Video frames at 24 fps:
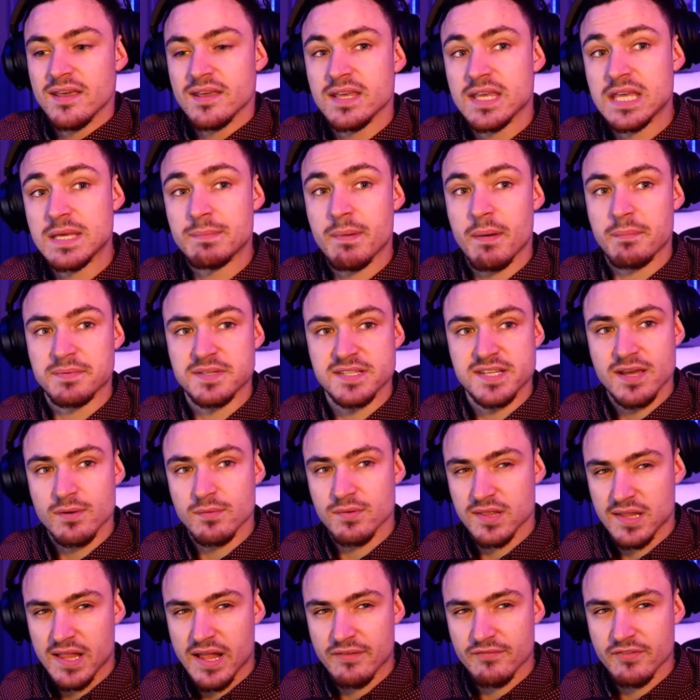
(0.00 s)
keep up to date
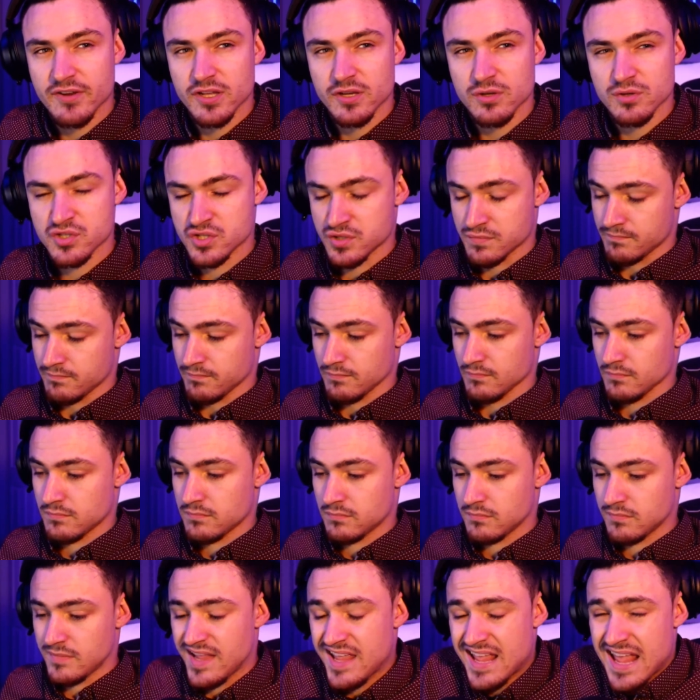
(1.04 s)
with a lot of videos.
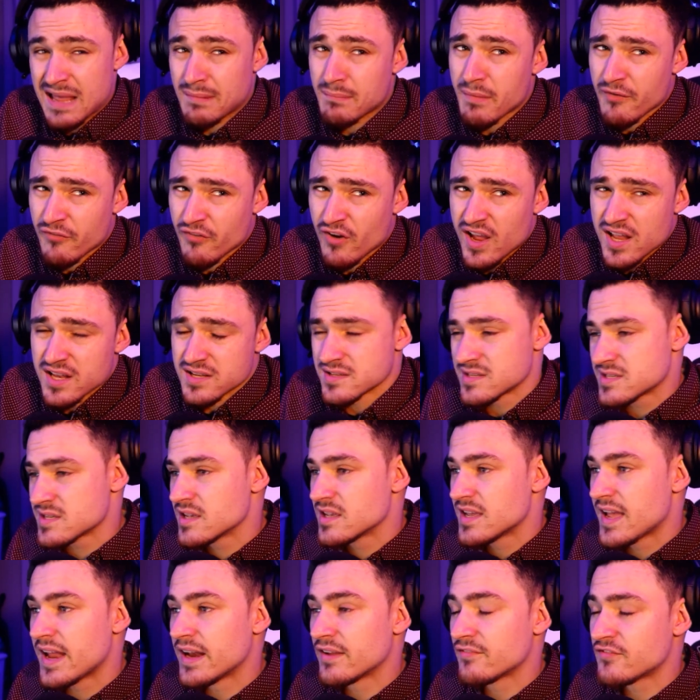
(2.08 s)
And my friends.
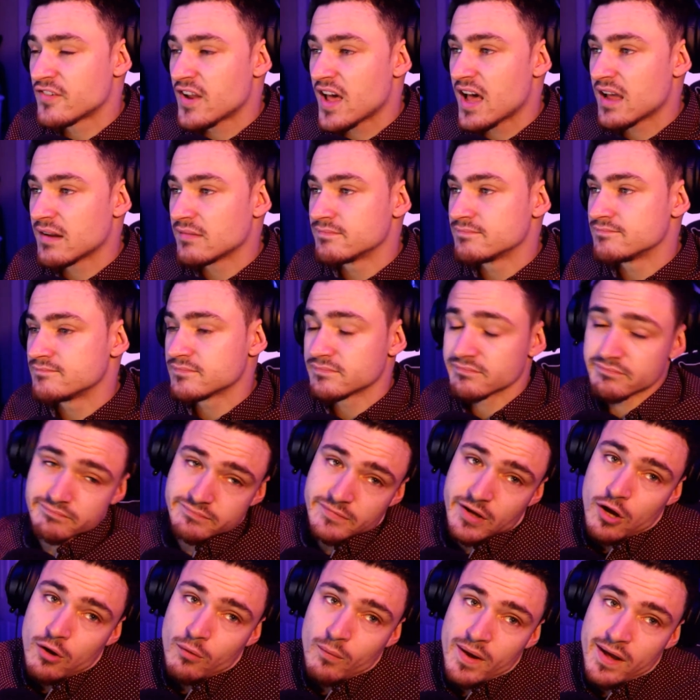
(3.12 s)
And if not,
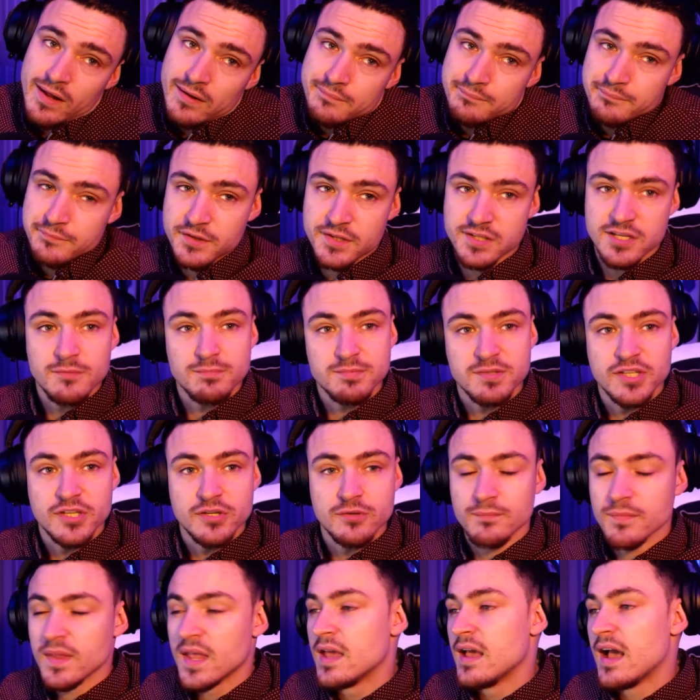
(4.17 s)
oh well, it's up to
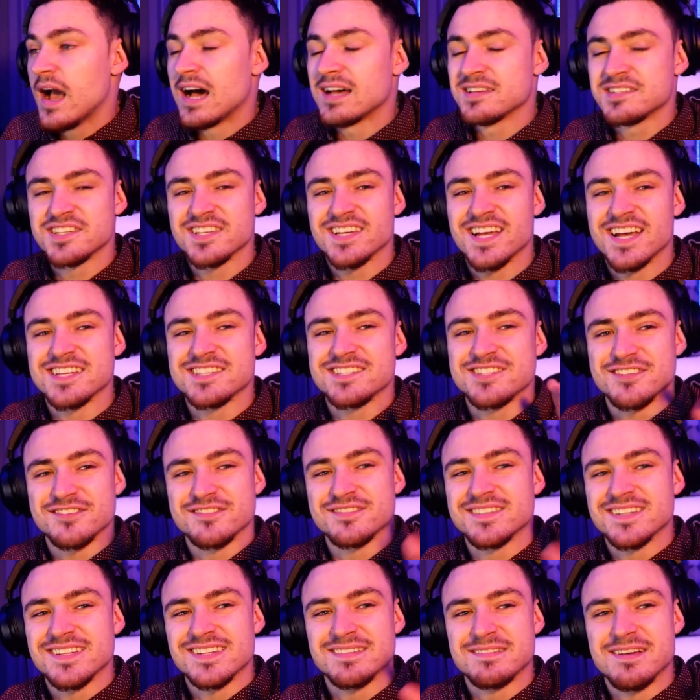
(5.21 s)
you. I'll see you guys
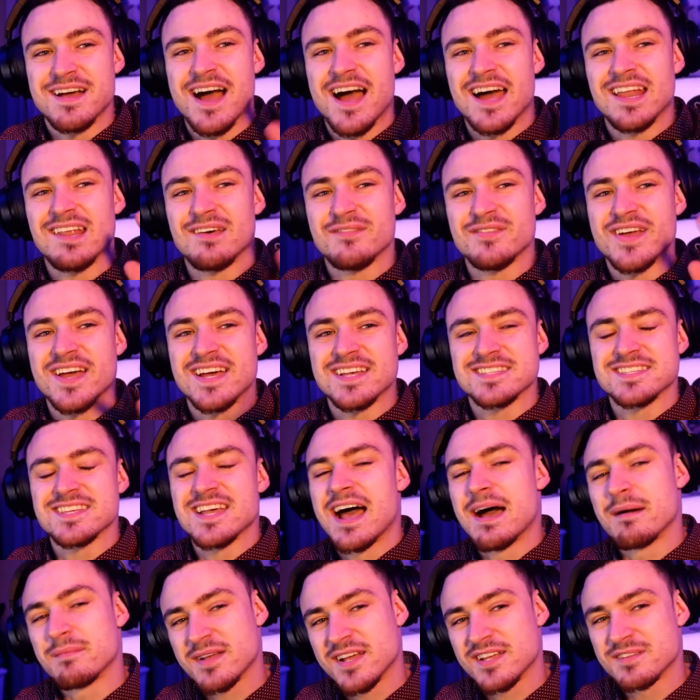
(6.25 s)
soon. I love you guys.
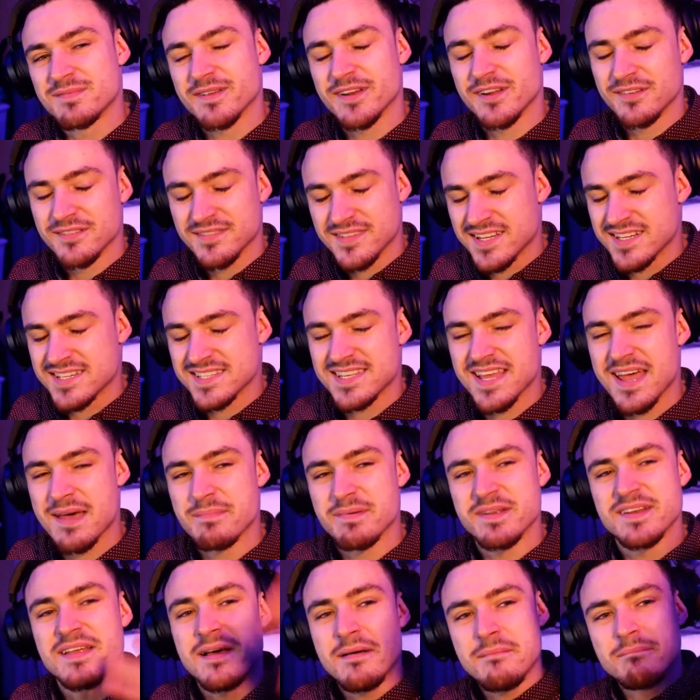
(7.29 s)
I'm Cosmitto. That just happened.